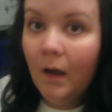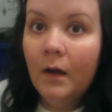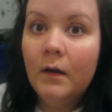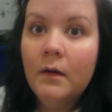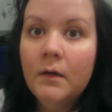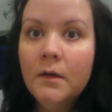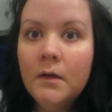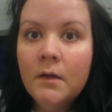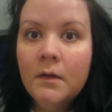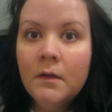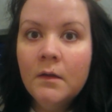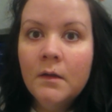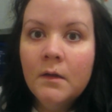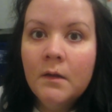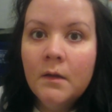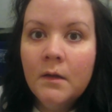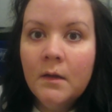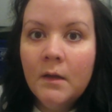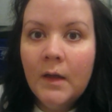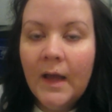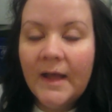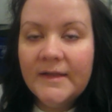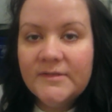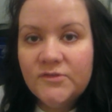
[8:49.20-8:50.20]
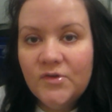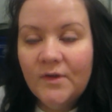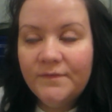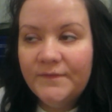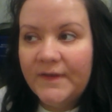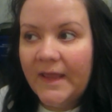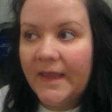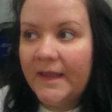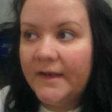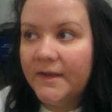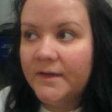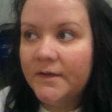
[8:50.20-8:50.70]
I still have
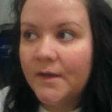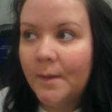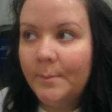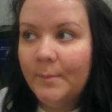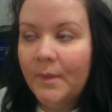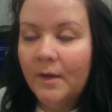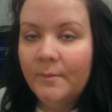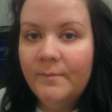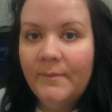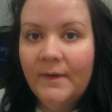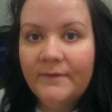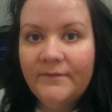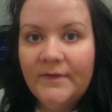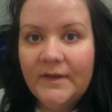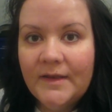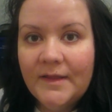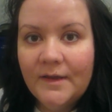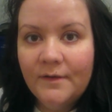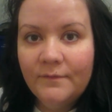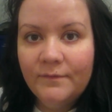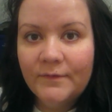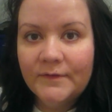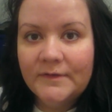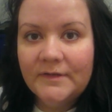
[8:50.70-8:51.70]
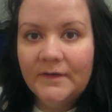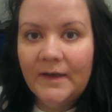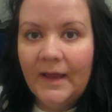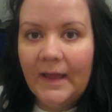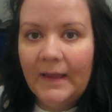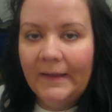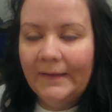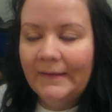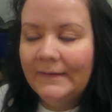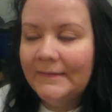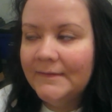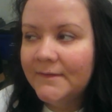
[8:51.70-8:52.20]
to edit and upload my video for
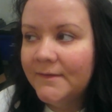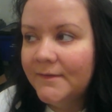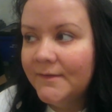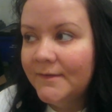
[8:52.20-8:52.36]
today.